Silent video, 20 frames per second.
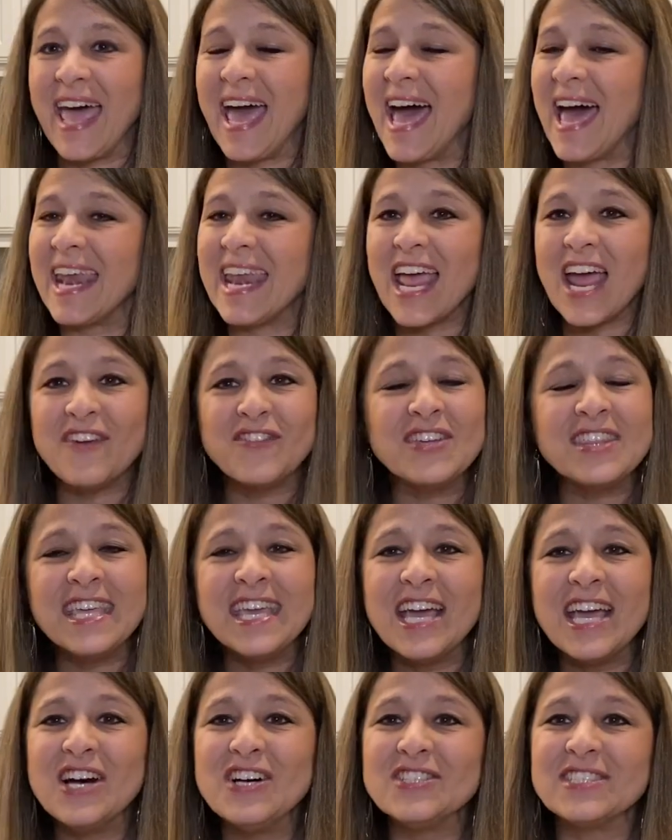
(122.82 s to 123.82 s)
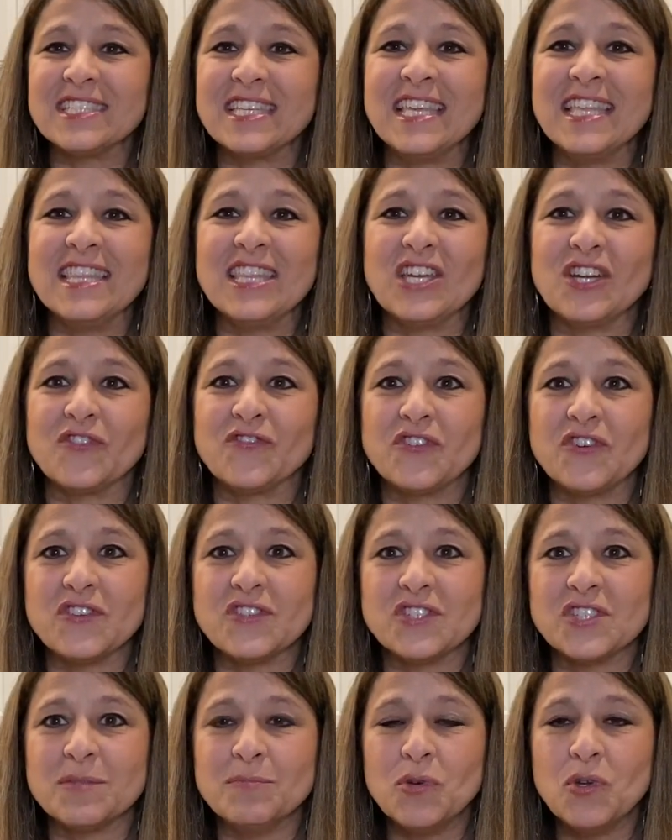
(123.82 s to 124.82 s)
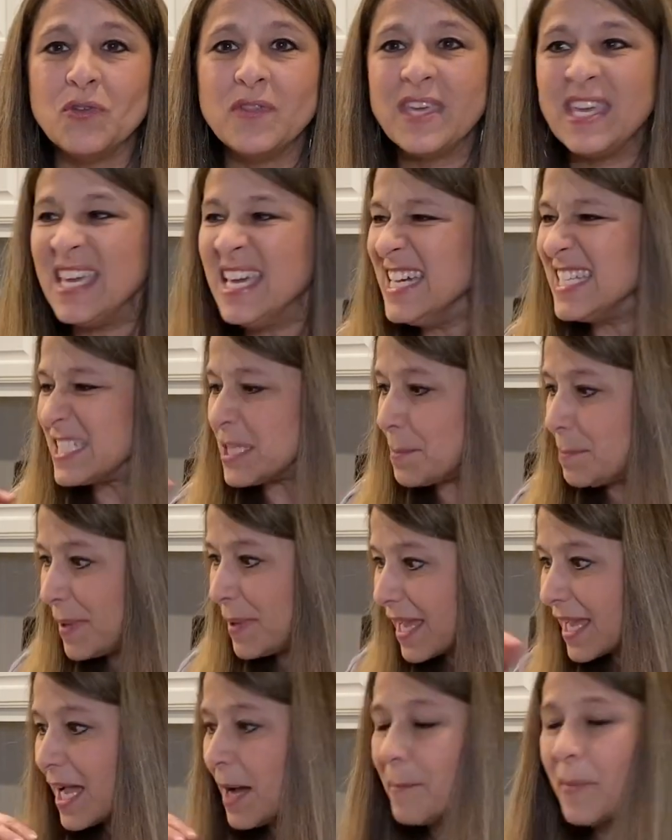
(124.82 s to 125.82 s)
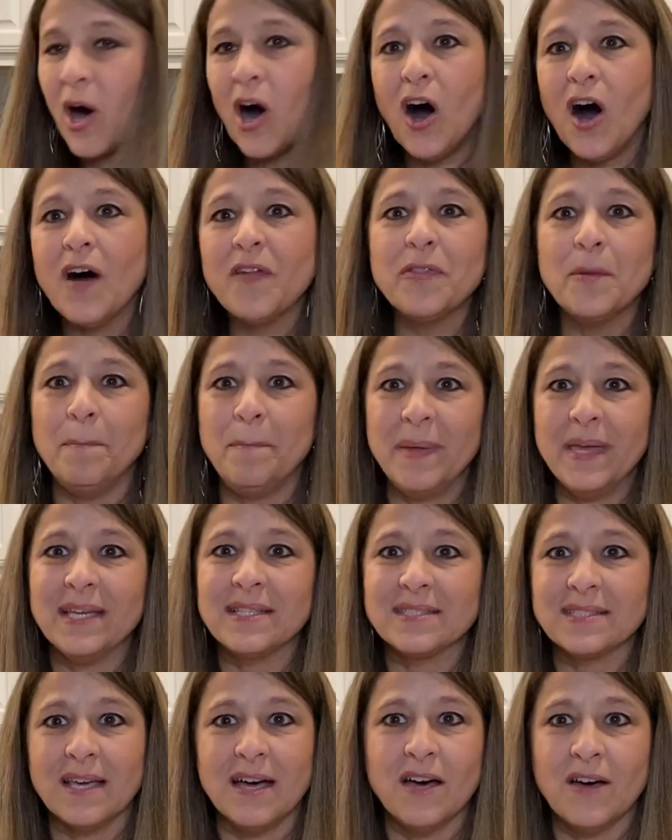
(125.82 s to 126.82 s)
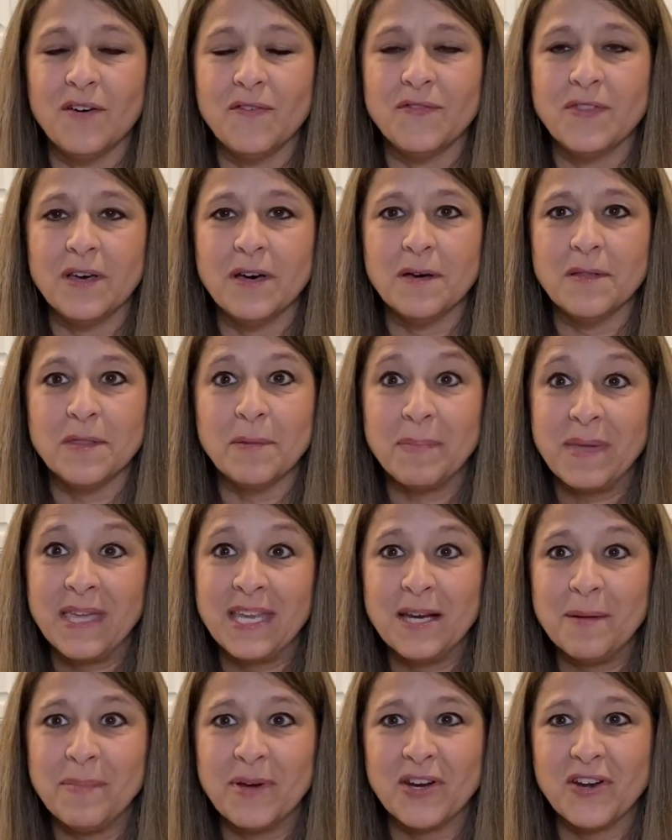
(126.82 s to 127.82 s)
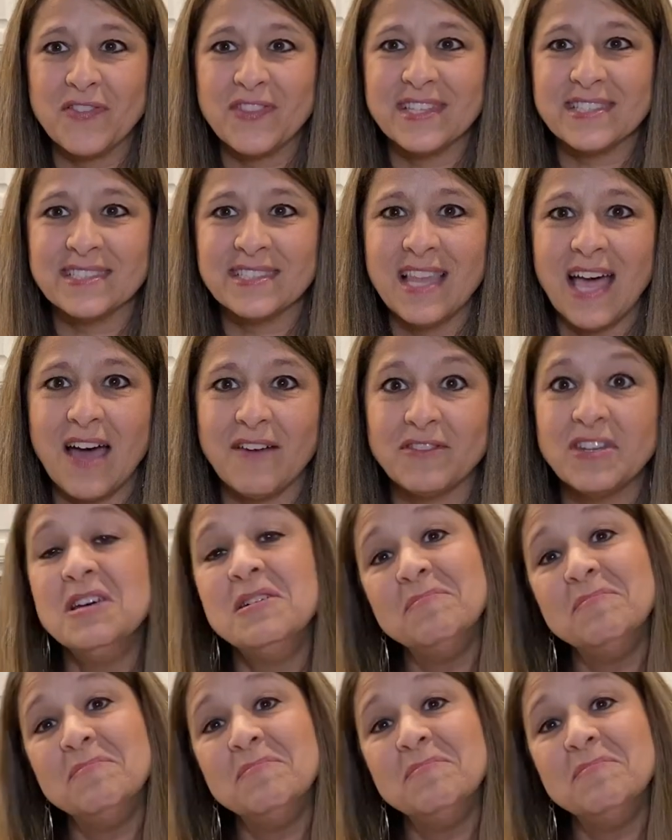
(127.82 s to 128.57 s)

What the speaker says: add everything else in there for the smoothie to pick up all the bits of the peanut butter that's left.